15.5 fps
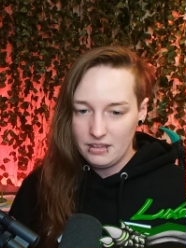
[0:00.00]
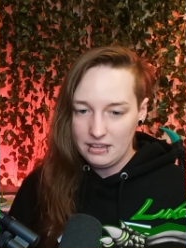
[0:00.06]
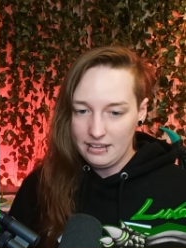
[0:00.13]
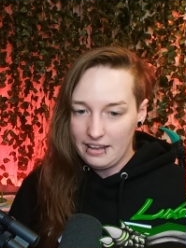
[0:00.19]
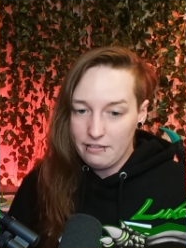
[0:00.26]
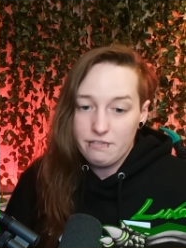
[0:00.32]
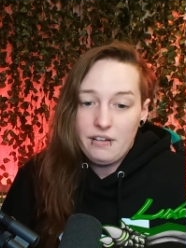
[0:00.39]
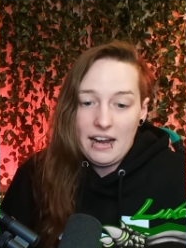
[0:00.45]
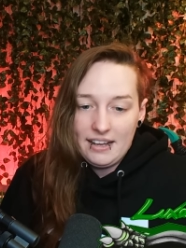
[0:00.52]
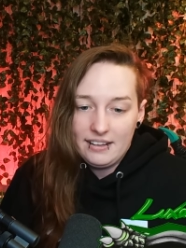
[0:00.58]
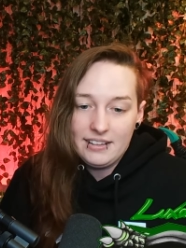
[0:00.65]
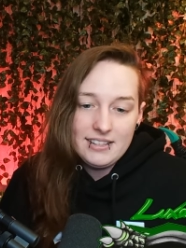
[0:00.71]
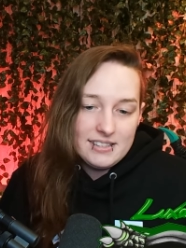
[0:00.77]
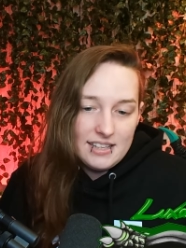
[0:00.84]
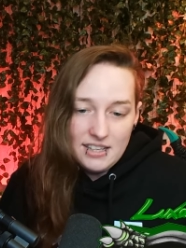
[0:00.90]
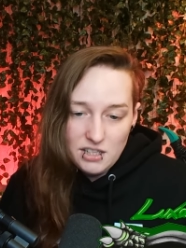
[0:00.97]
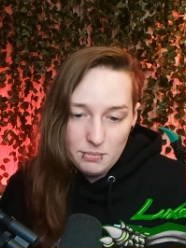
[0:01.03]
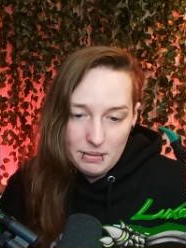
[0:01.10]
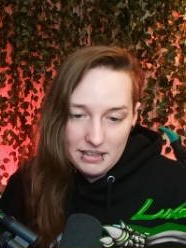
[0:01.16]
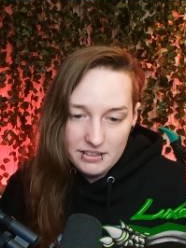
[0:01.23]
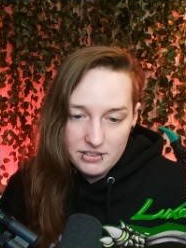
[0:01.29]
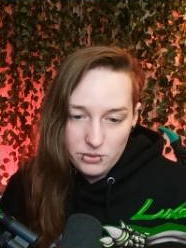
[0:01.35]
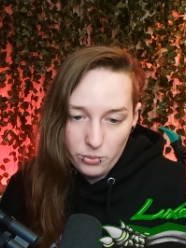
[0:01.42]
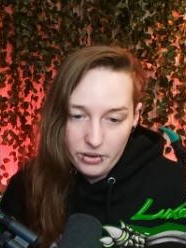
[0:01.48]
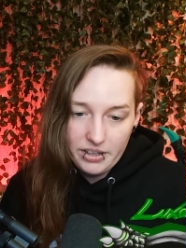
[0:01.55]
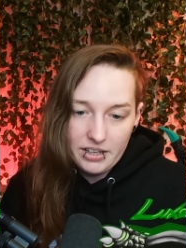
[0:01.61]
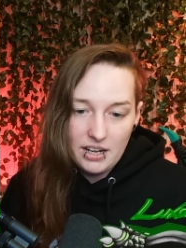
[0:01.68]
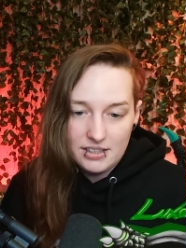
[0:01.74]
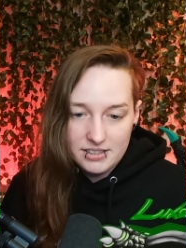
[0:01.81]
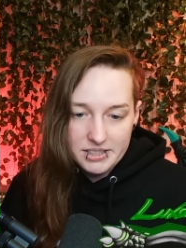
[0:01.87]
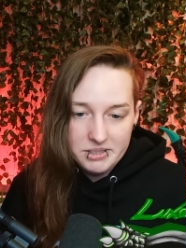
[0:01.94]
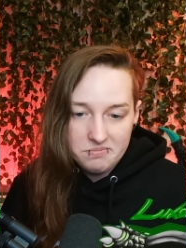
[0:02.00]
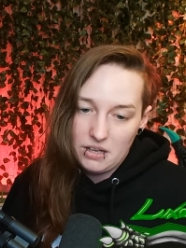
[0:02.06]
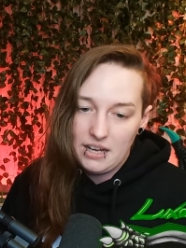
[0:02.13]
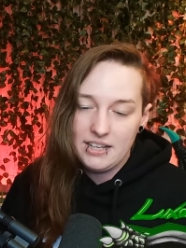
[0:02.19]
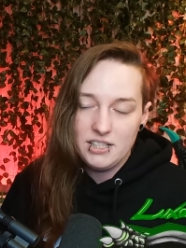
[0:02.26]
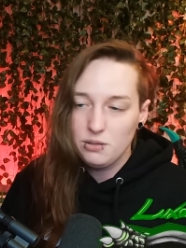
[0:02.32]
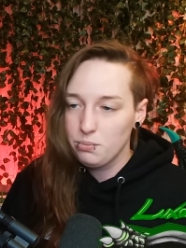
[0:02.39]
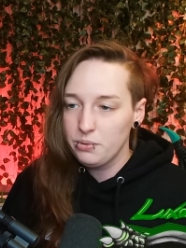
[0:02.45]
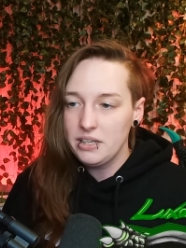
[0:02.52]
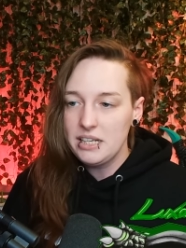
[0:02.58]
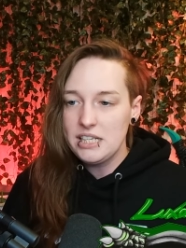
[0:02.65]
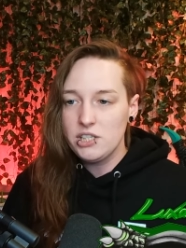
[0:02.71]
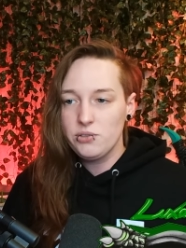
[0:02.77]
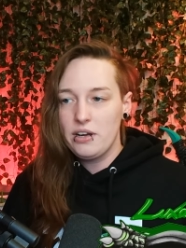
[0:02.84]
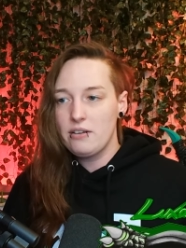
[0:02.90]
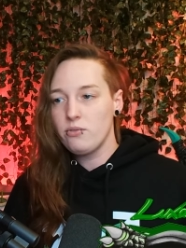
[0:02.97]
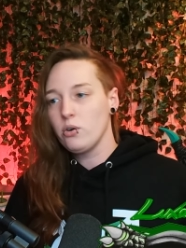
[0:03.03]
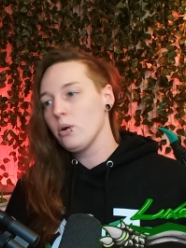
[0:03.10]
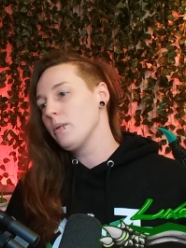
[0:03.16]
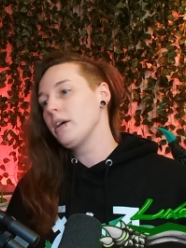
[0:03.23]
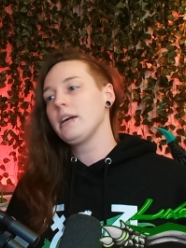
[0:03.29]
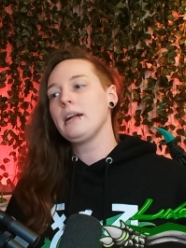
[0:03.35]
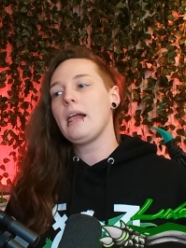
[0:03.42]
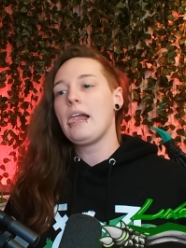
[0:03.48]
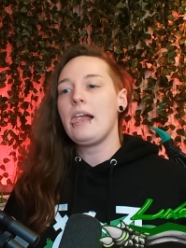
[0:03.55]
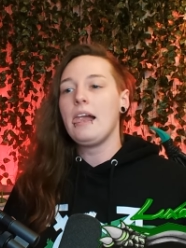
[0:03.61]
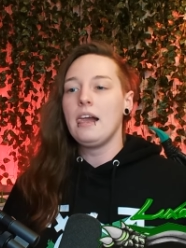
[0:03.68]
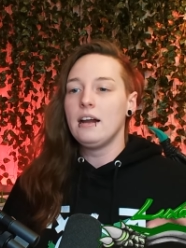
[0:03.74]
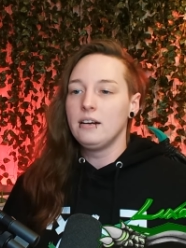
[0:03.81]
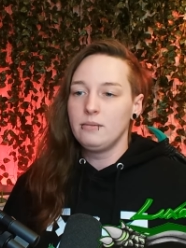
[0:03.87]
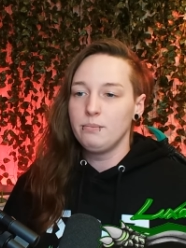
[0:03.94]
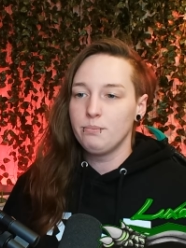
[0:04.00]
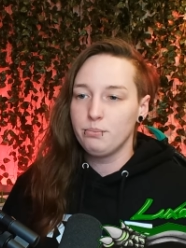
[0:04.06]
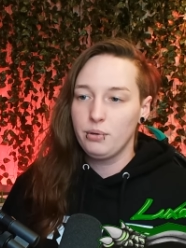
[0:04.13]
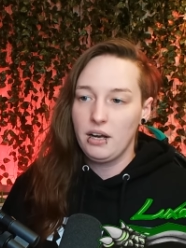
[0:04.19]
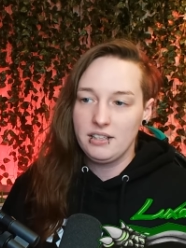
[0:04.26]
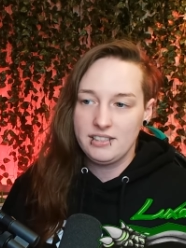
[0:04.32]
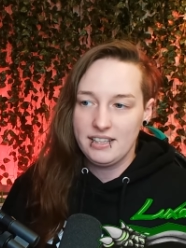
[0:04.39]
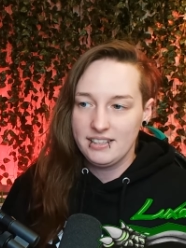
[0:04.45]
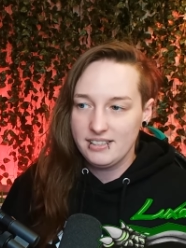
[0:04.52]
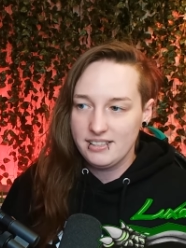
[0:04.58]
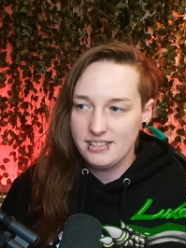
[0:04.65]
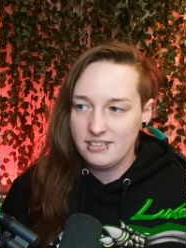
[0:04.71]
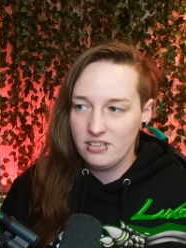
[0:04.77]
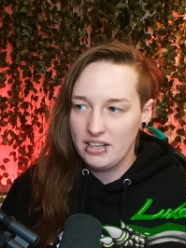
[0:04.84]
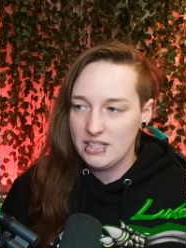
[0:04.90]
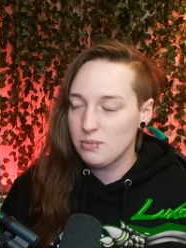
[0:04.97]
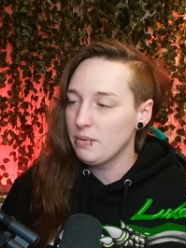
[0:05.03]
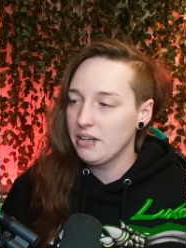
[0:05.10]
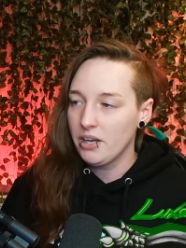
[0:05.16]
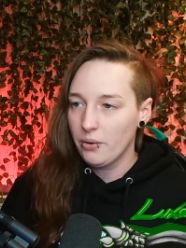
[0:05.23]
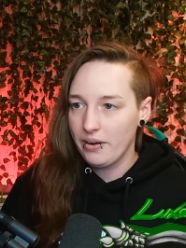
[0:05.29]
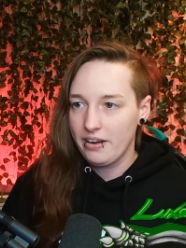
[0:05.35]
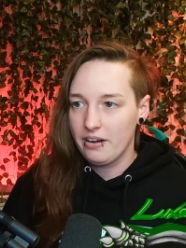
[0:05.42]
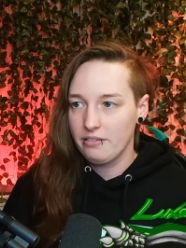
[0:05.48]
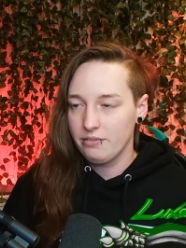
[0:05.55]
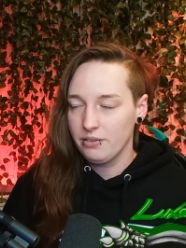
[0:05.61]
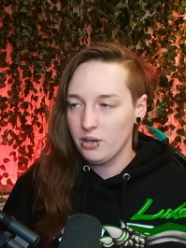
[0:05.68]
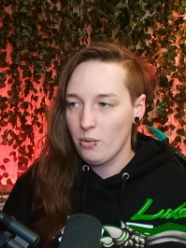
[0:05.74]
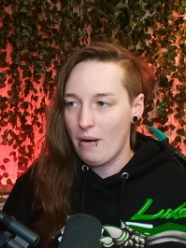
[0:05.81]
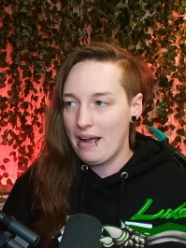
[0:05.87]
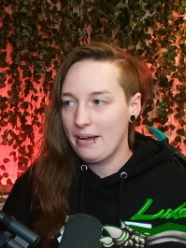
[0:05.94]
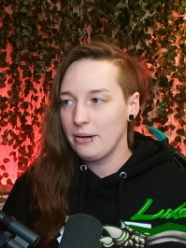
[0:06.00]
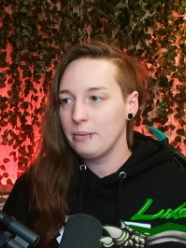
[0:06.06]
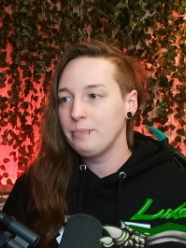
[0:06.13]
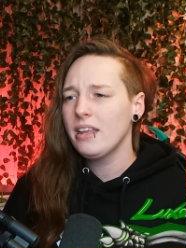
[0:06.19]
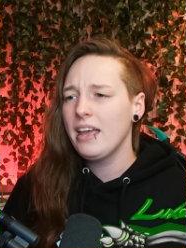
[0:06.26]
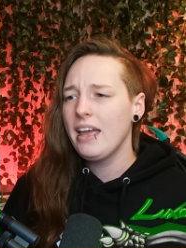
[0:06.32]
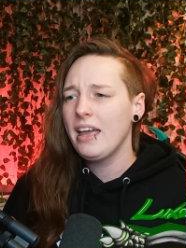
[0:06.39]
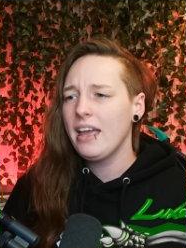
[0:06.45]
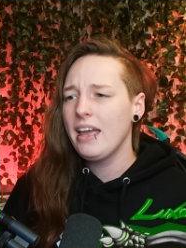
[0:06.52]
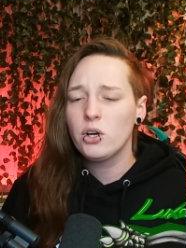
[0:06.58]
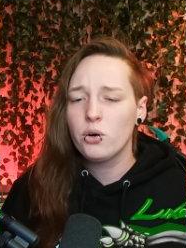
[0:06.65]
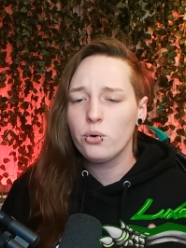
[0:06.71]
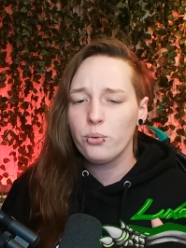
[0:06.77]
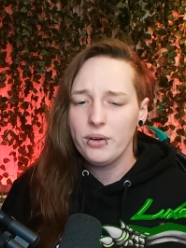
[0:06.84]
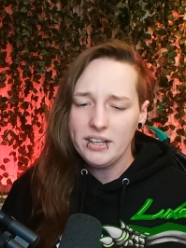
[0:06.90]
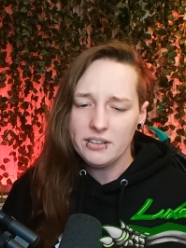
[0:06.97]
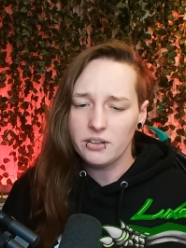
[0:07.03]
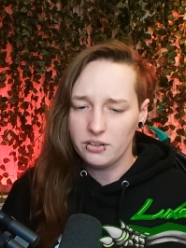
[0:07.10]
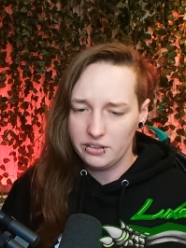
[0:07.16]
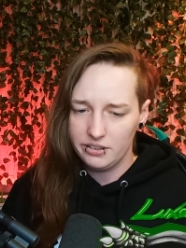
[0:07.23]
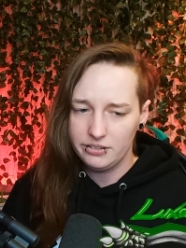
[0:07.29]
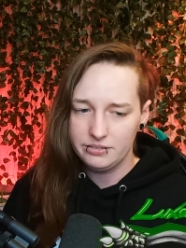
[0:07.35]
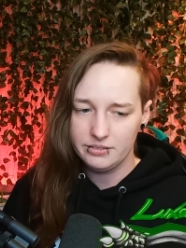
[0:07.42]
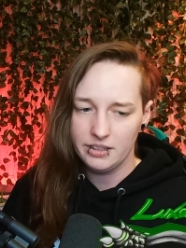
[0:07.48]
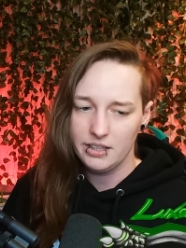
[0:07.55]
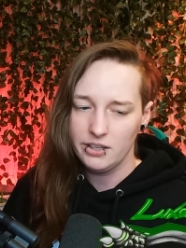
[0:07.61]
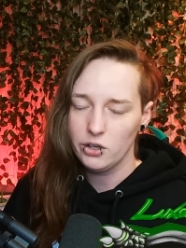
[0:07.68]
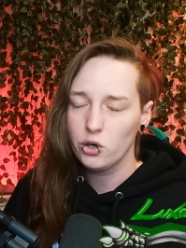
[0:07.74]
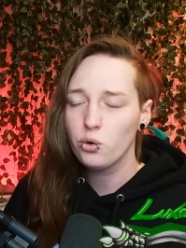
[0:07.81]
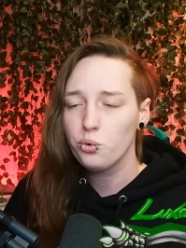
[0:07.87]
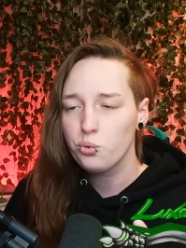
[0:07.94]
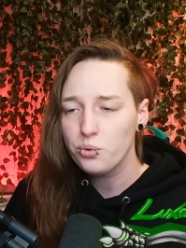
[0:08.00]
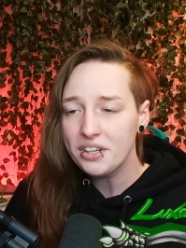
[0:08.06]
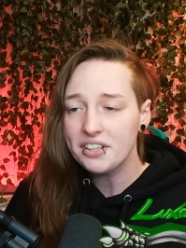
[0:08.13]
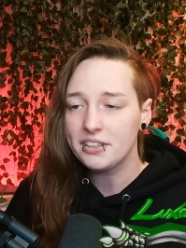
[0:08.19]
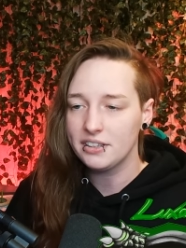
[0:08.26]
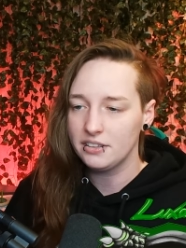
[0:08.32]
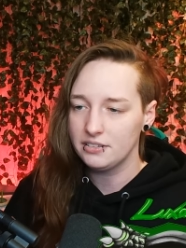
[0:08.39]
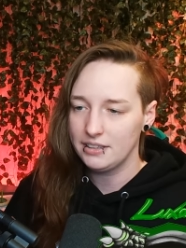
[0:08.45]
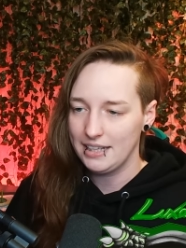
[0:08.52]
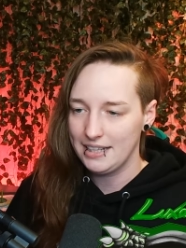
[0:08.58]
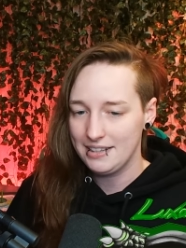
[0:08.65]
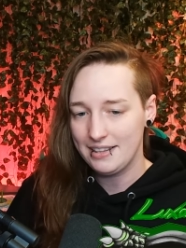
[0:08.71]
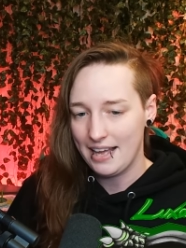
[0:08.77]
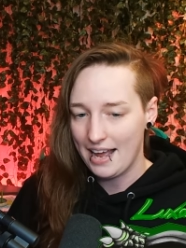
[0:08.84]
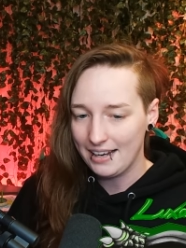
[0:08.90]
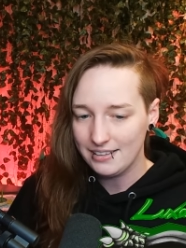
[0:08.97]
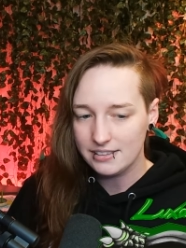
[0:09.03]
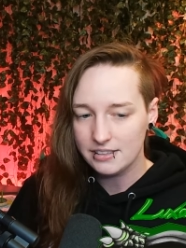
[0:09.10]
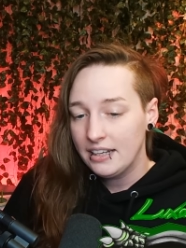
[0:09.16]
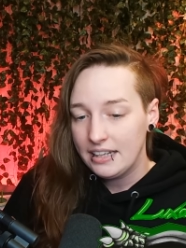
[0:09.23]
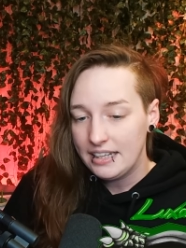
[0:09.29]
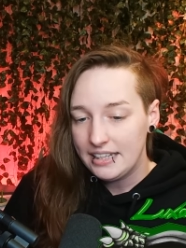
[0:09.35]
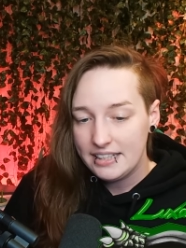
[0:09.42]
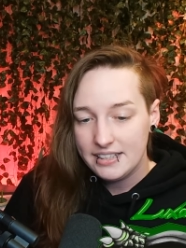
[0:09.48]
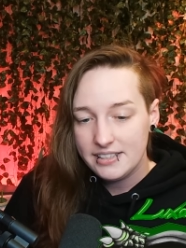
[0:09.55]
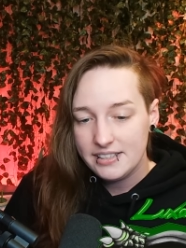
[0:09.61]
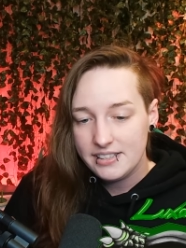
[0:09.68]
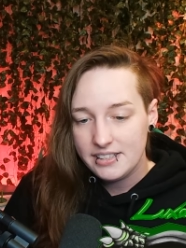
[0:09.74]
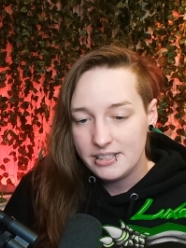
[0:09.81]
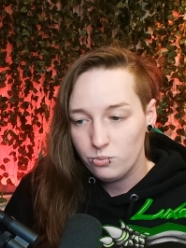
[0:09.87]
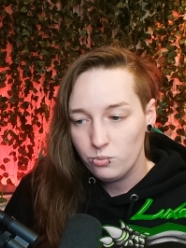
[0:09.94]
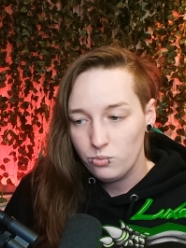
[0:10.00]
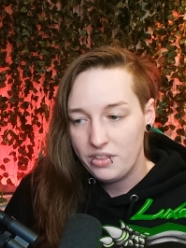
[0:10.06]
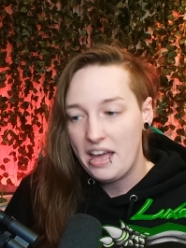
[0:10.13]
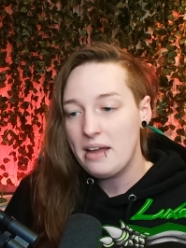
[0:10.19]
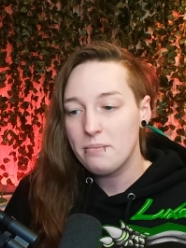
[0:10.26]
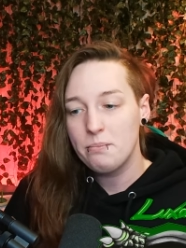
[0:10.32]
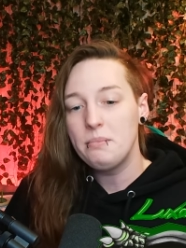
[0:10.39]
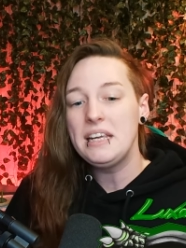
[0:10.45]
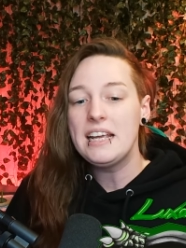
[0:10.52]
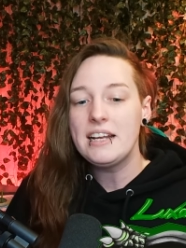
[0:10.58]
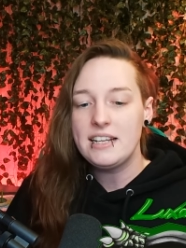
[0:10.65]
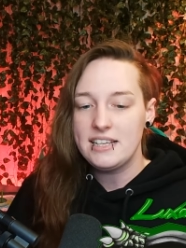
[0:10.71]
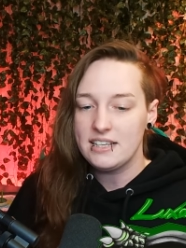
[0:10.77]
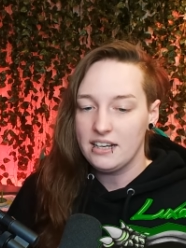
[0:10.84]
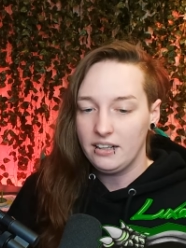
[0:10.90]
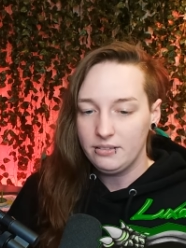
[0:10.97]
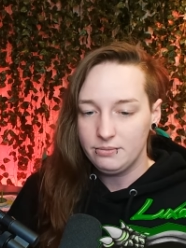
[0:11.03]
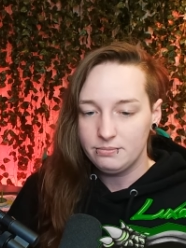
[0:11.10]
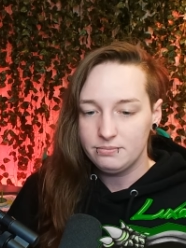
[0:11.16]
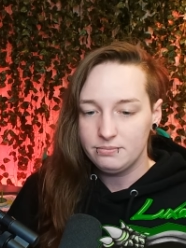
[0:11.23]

like violent sentiment toward us. Uh, it's a pretty straightforward process, and it's been going on for a while. And critical, critical in that is that media